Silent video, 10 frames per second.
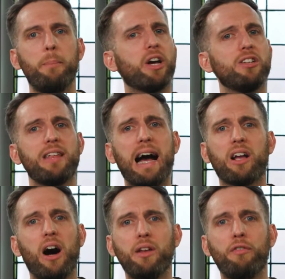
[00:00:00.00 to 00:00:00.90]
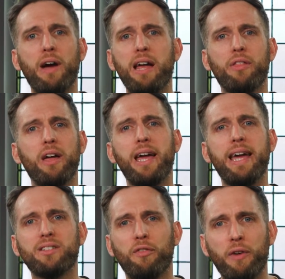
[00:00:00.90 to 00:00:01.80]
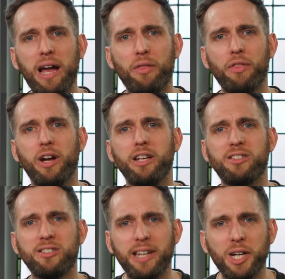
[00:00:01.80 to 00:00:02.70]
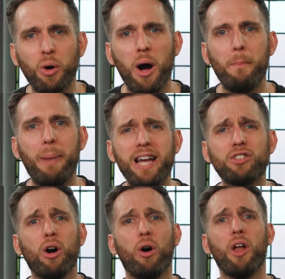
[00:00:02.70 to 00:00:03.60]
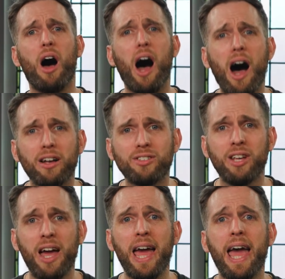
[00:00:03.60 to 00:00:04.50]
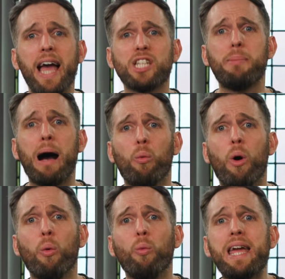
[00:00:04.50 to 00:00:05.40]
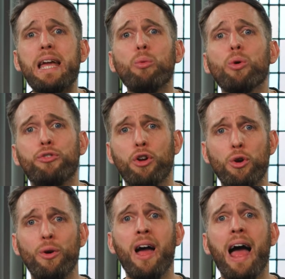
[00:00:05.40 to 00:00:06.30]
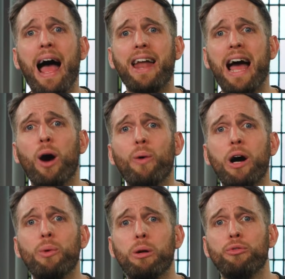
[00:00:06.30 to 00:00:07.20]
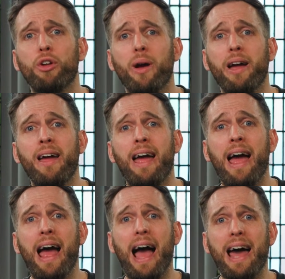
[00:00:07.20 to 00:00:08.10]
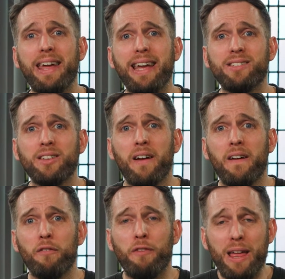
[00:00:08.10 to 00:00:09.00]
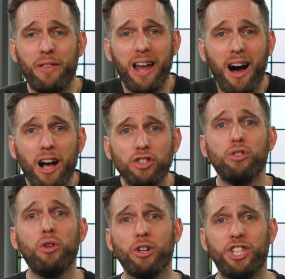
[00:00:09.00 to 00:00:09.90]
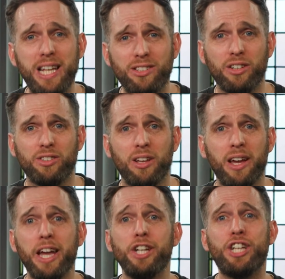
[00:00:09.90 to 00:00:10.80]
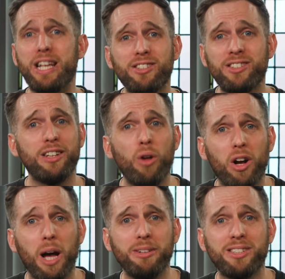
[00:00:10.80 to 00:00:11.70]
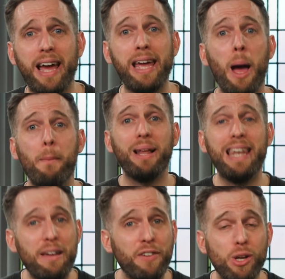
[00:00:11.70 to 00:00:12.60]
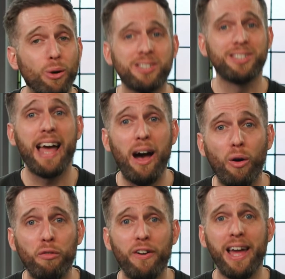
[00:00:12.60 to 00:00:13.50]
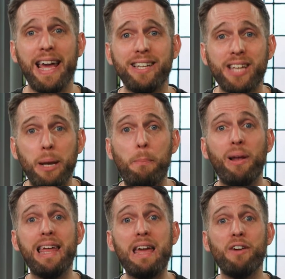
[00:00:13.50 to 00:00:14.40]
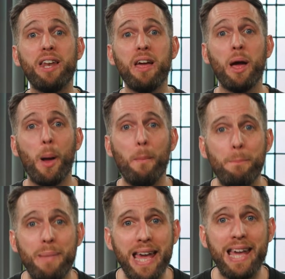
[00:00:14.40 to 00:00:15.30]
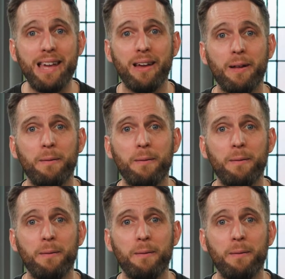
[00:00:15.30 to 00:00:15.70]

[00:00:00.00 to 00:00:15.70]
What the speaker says: because that kind of faith is a faith that is still based on us. It's about what we will do and how well we will do it. And it is faith in us, not Jesus. Jesus did not come and say, believe in yourself. He said, believe in me.